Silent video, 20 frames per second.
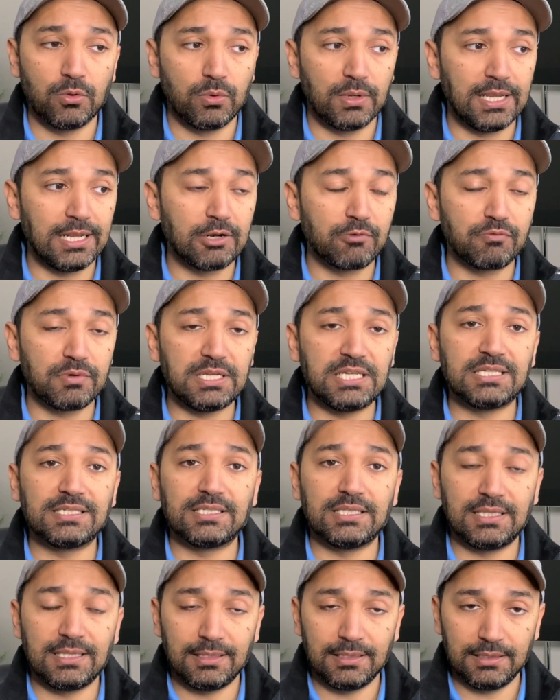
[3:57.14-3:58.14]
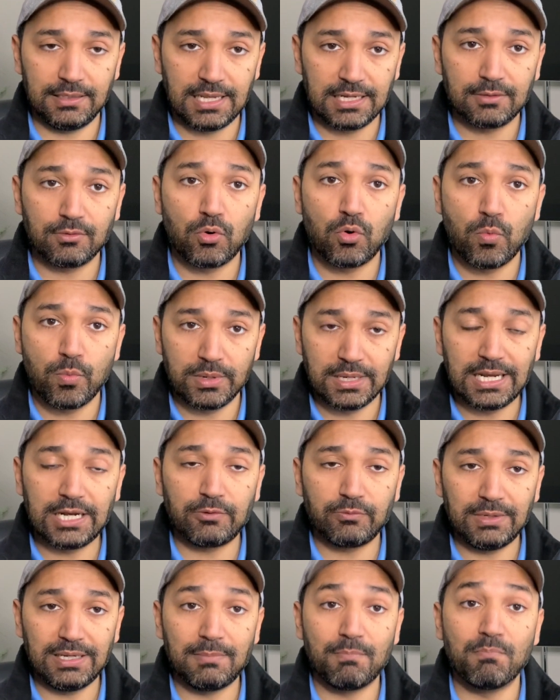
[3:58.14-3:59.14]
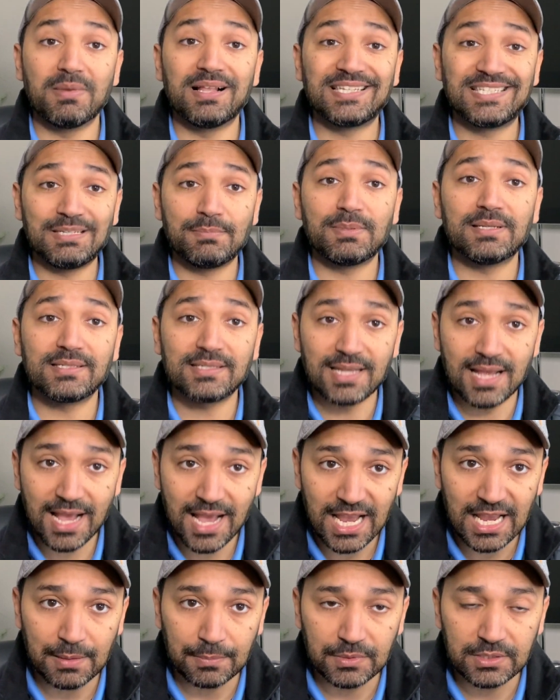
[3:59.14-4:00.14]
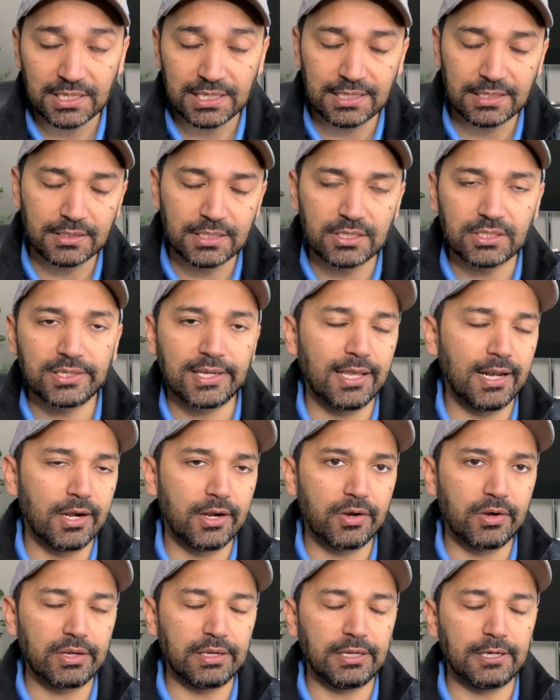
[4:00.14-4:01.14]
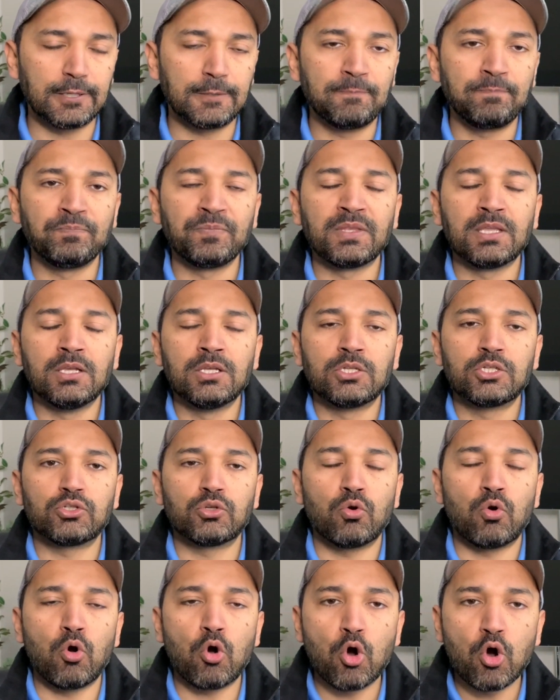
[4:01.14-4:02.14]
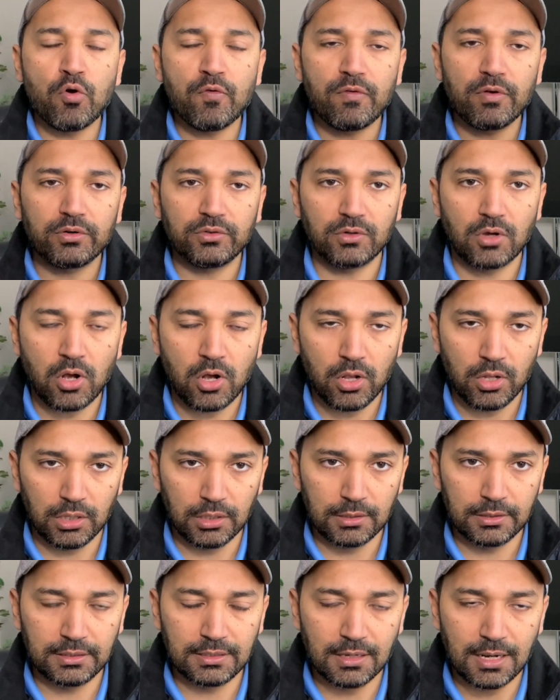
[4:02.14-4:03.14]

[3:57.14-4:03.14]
increase that overnight rate multiple times in this calendar year. So overall, the